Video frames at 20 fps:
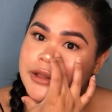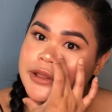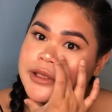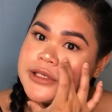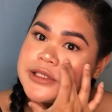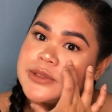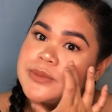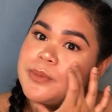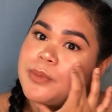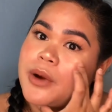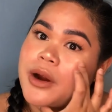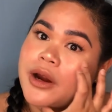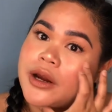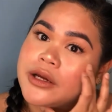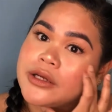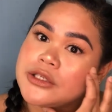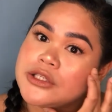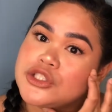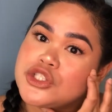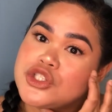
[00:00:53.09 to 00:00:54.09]
this
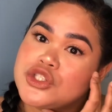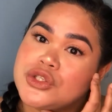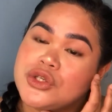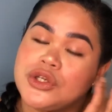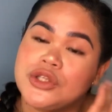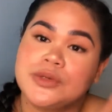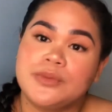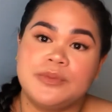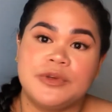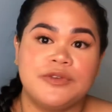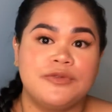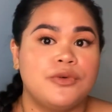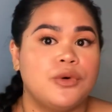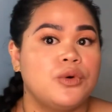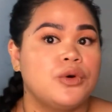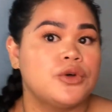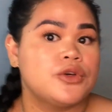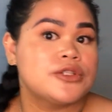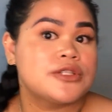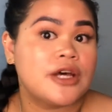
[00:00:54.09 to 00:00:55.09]
part should be
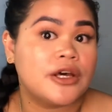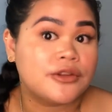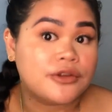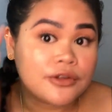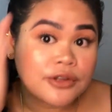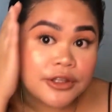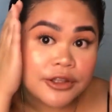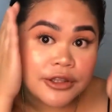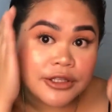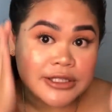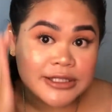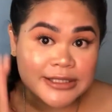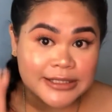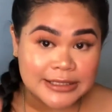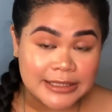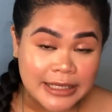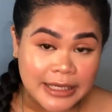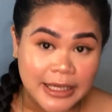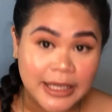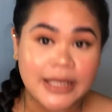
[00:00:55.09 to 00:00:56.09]
focused other than the
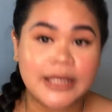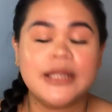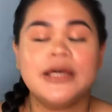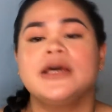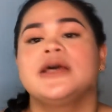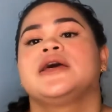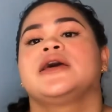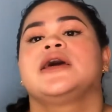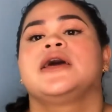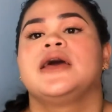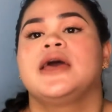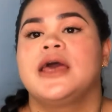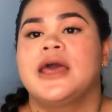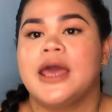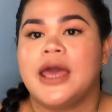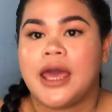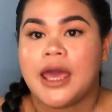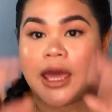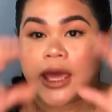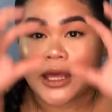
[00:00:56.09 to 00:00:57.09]
skin
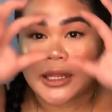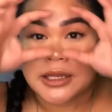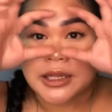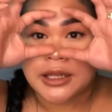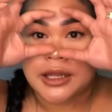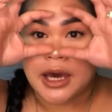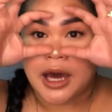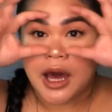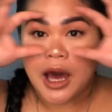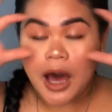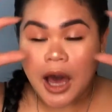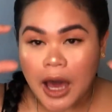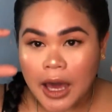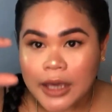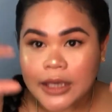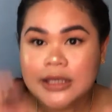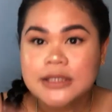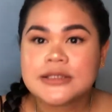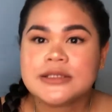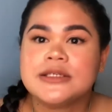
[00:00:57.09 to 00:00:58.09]
and the
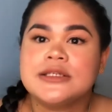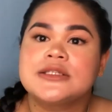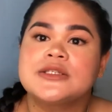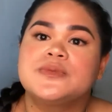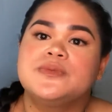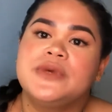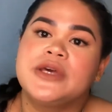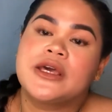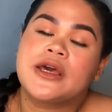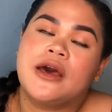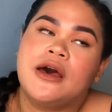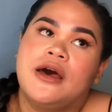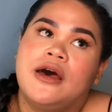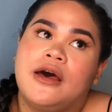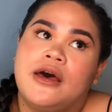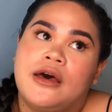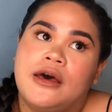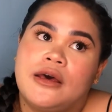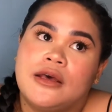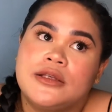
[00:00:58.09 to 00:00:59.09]
eyes. It's
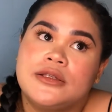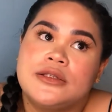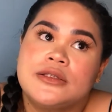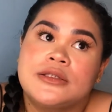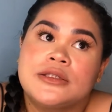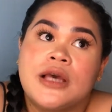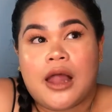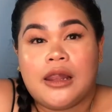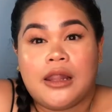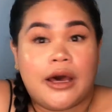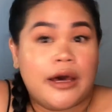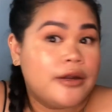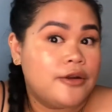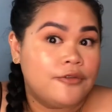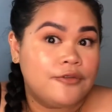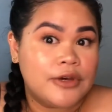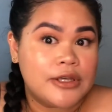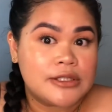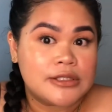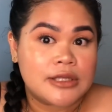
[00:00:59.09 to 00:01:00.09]
because a lot
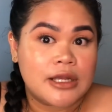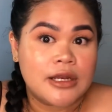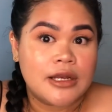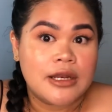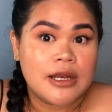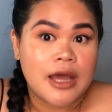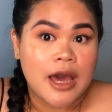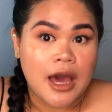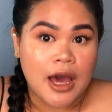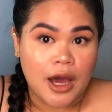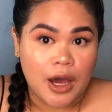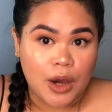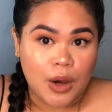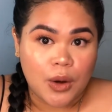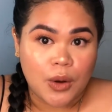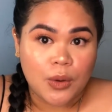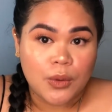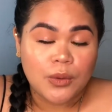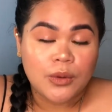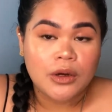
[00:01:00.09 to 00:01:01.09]
of us
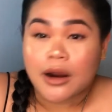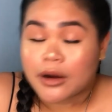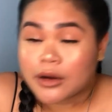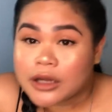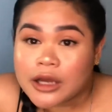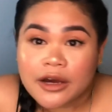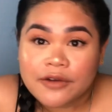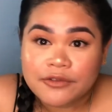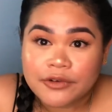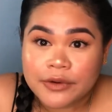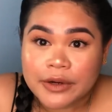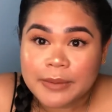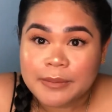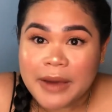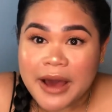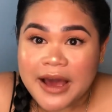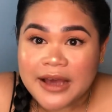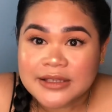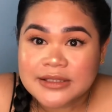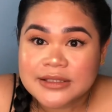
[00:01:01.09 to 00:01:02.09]
now are covering
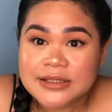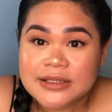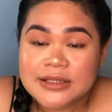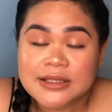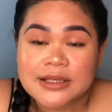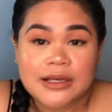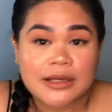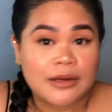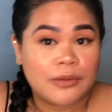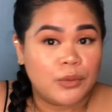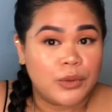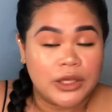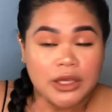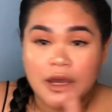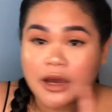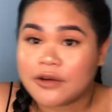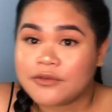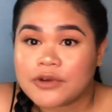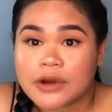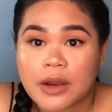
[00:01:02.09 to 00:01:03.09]
masks. We
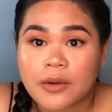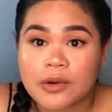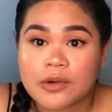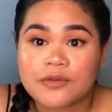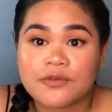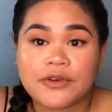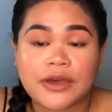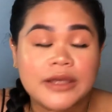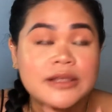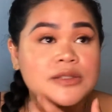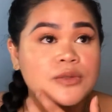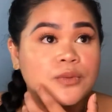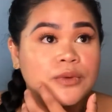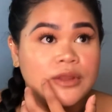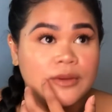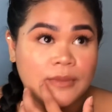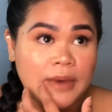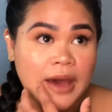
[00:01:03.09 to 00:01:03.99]
cover our face with